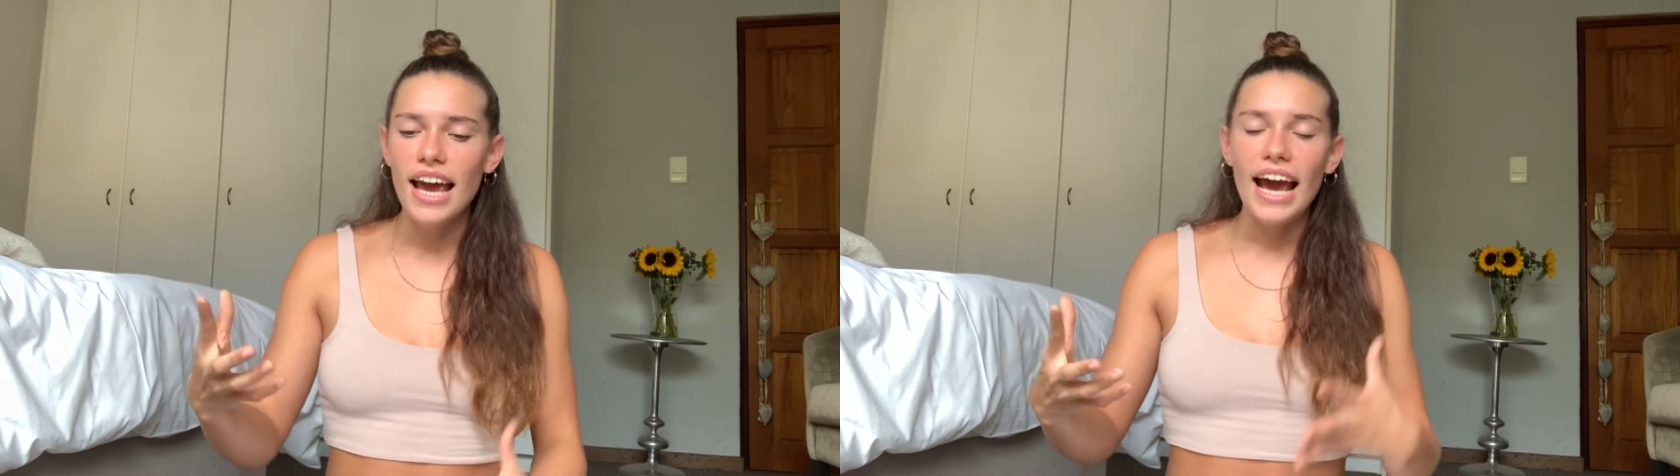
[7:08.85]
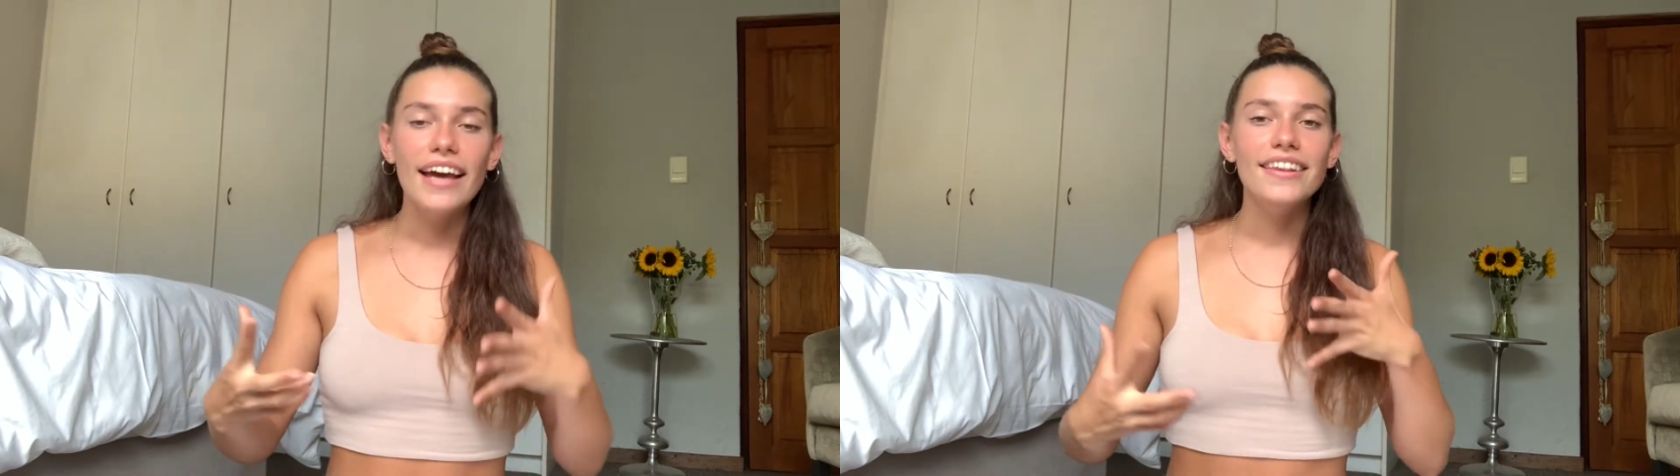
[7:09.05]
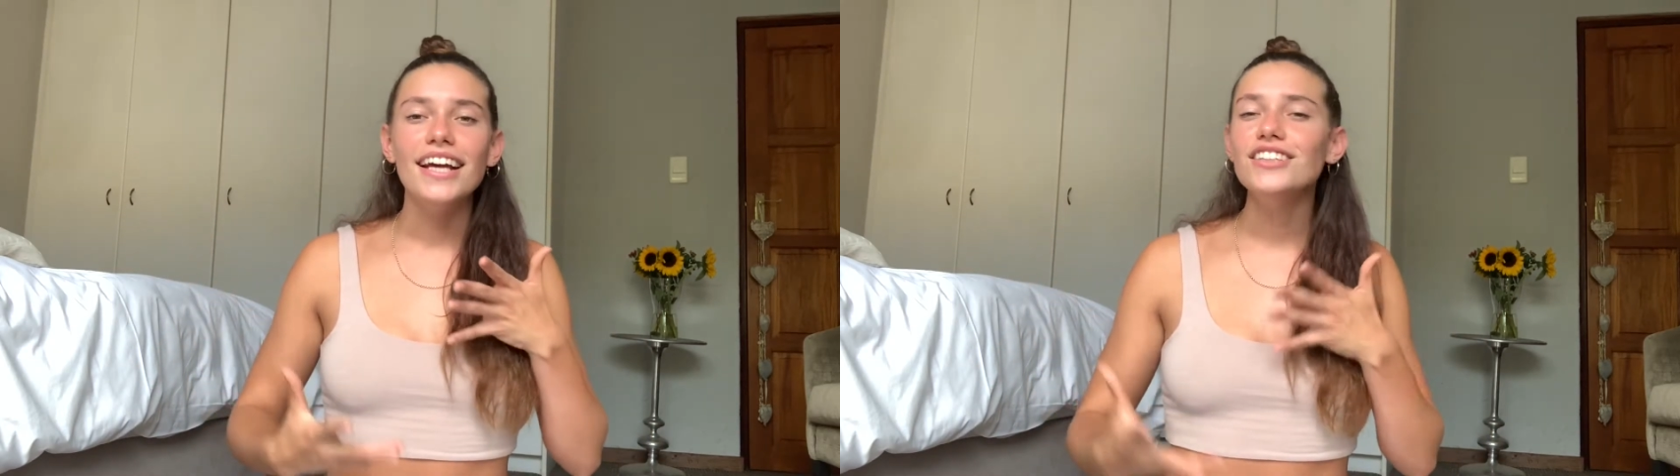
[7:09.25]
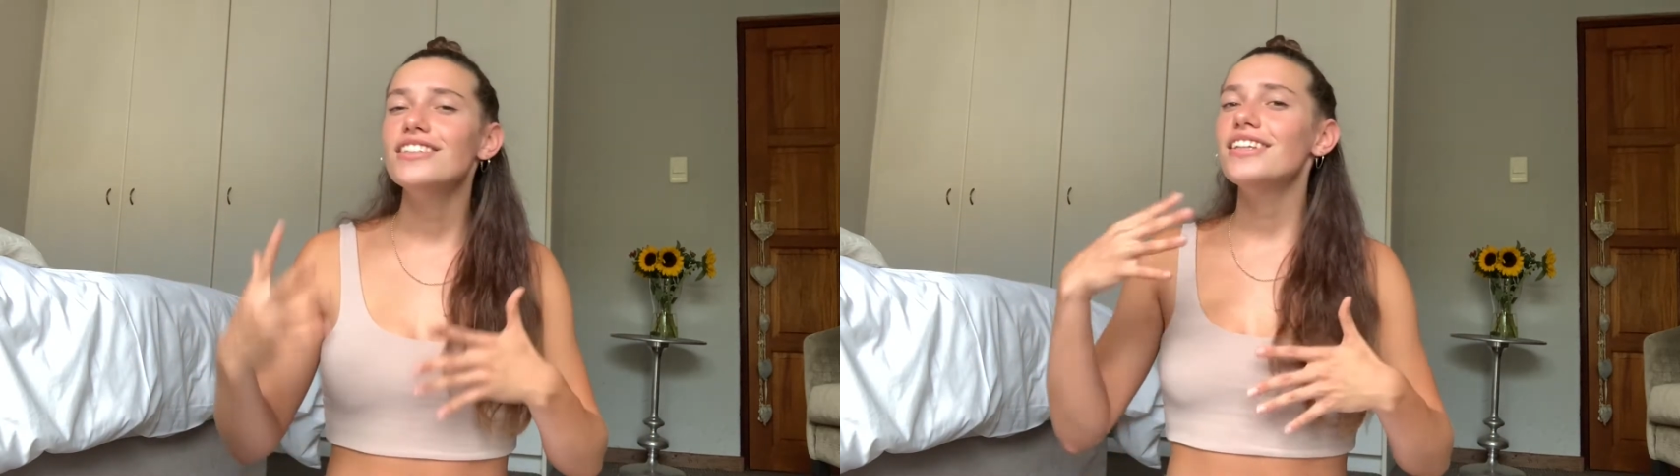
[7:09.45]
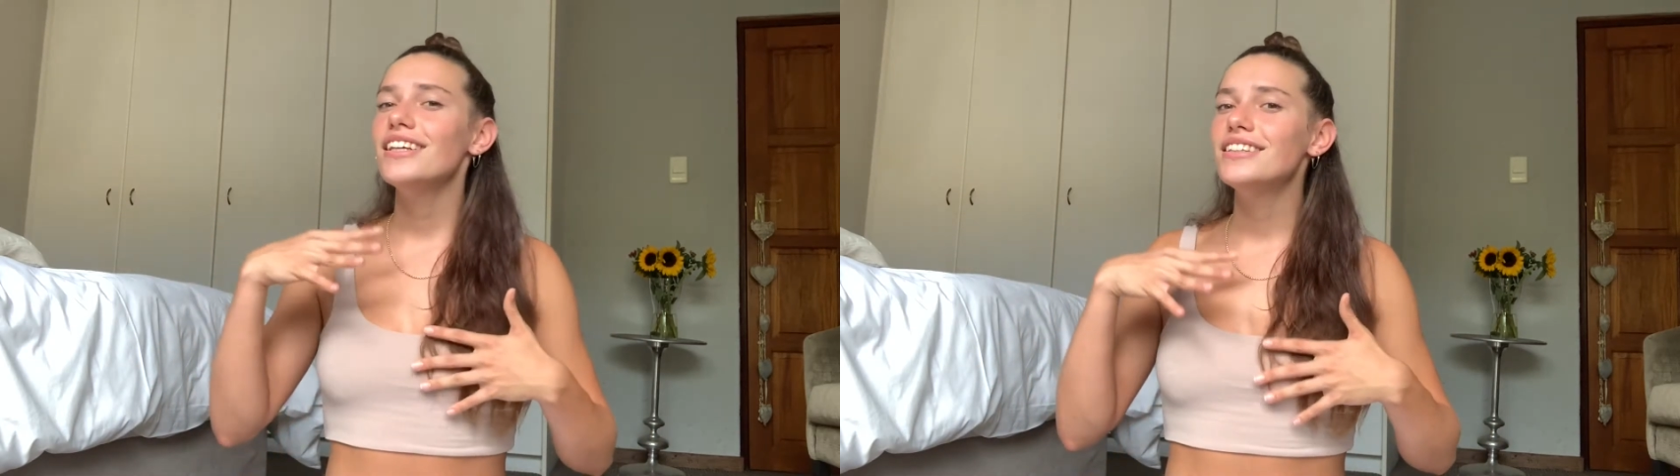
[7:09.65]
and that
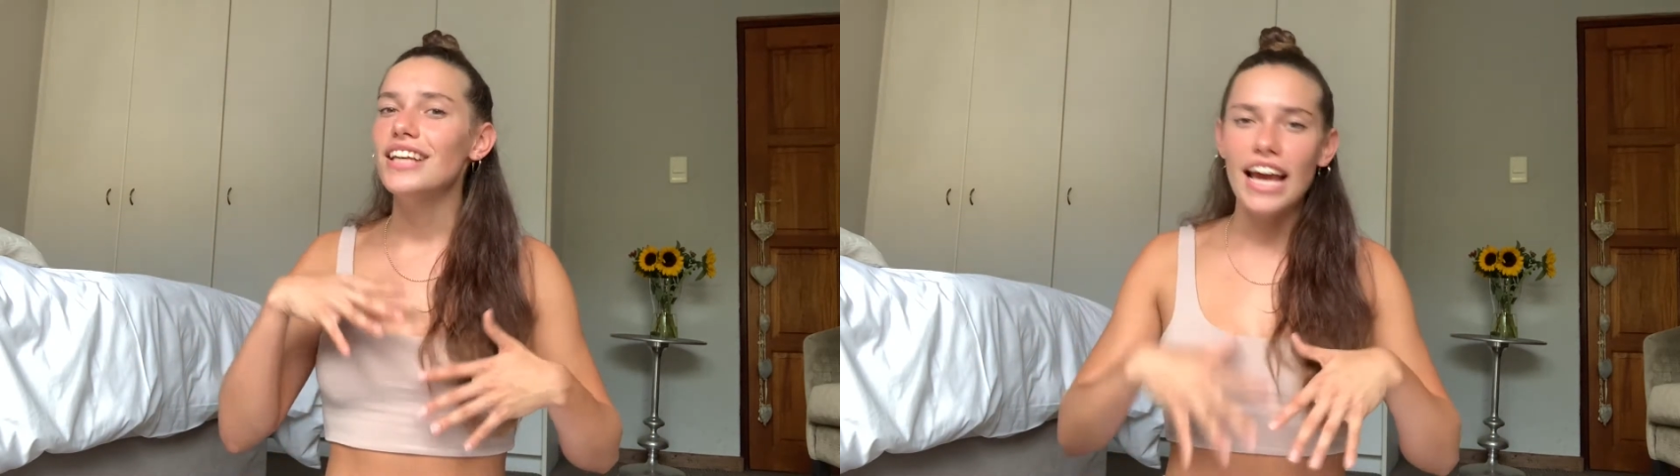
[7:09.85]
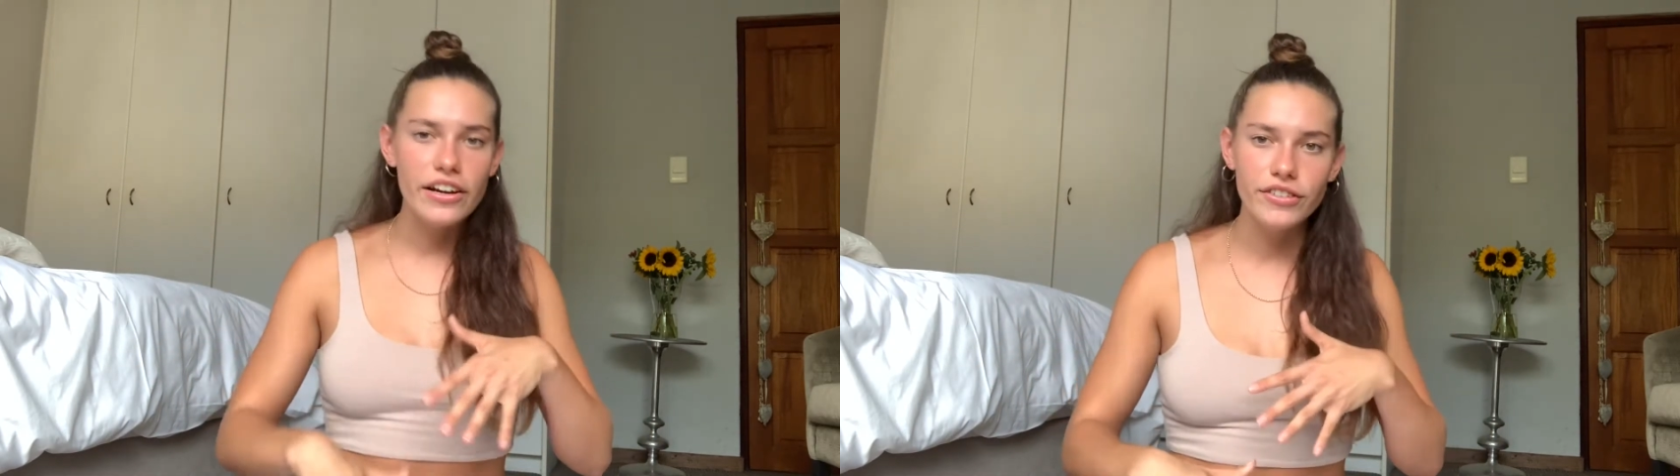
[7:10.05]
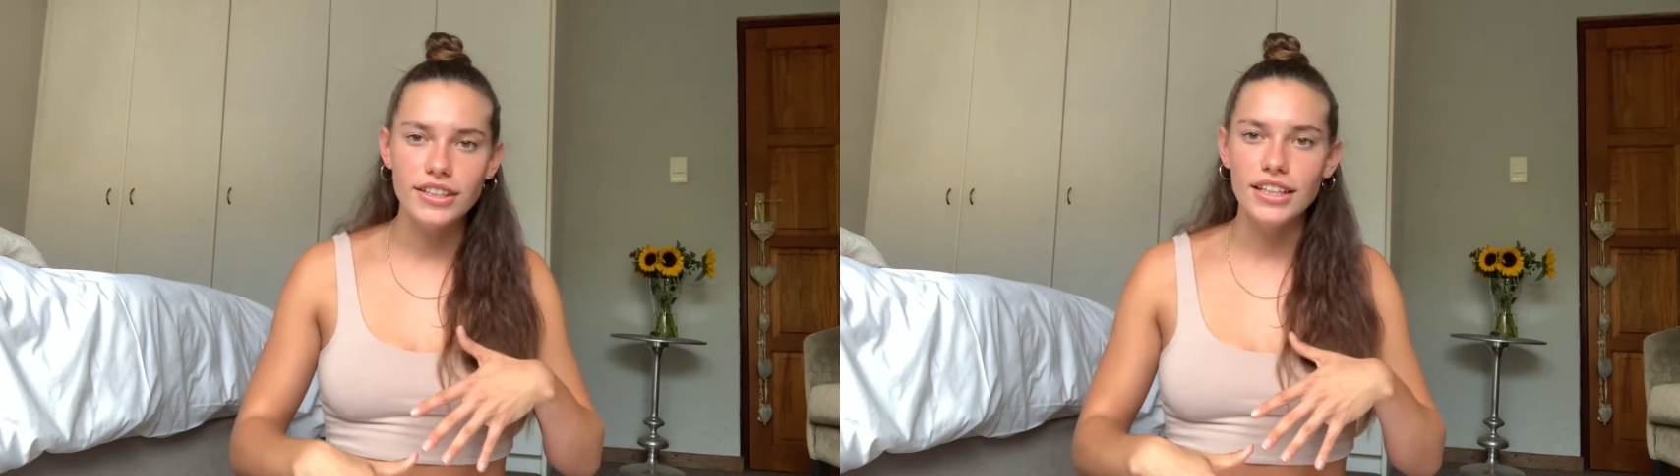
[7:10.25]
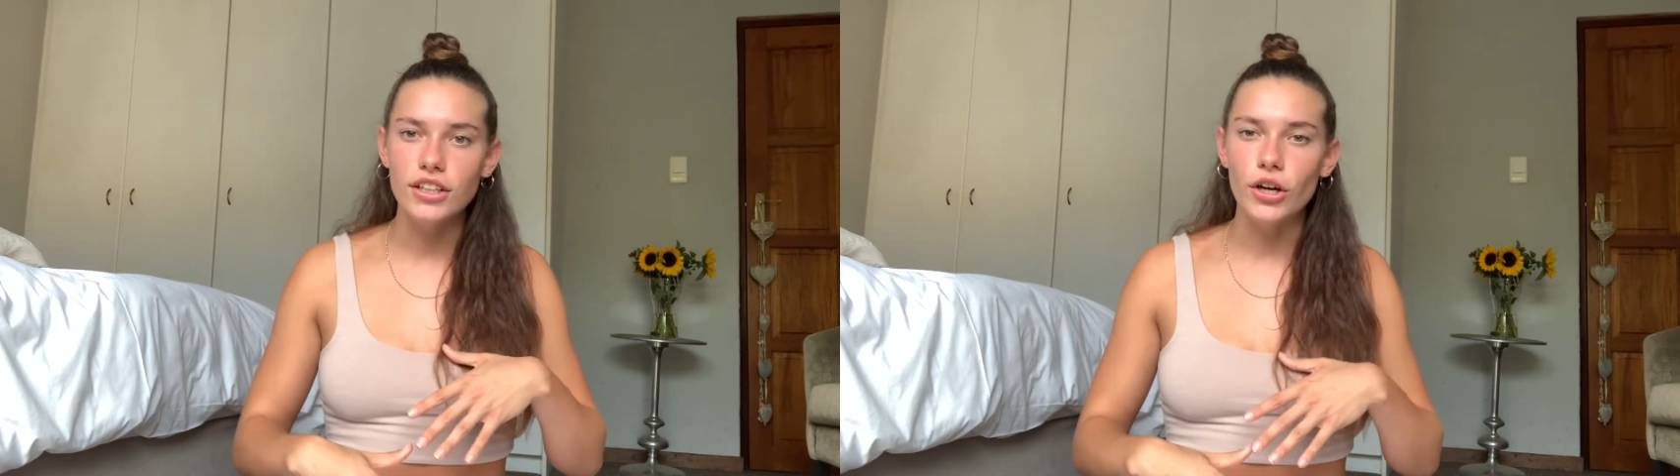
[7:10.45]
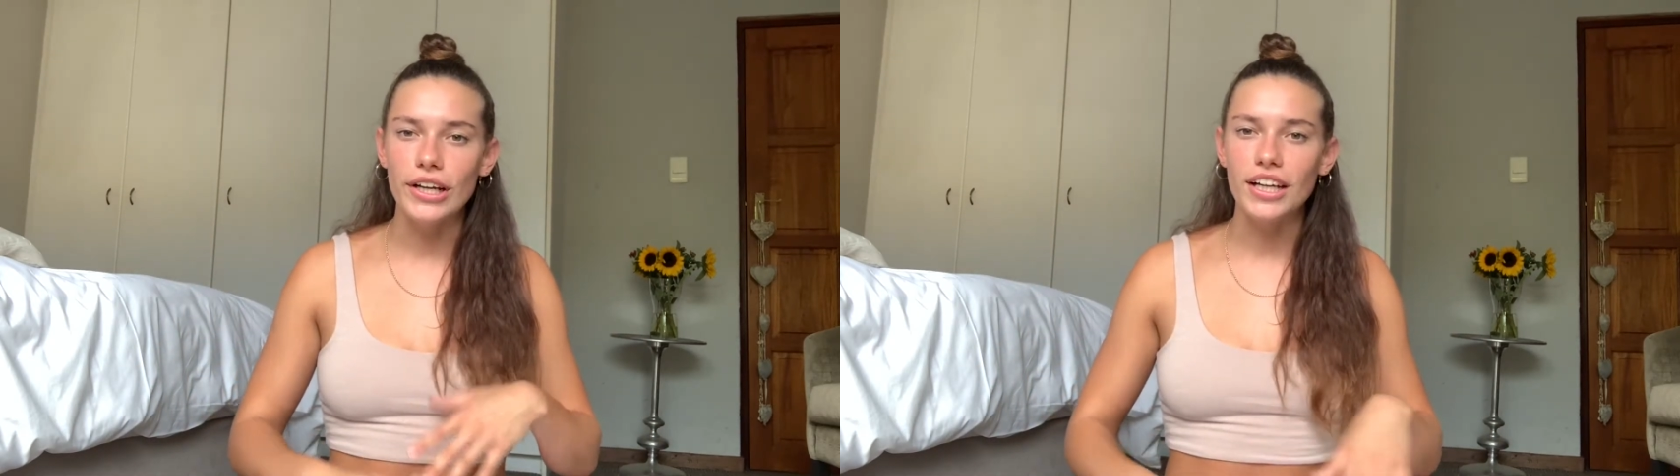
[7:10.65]
just gets everything going.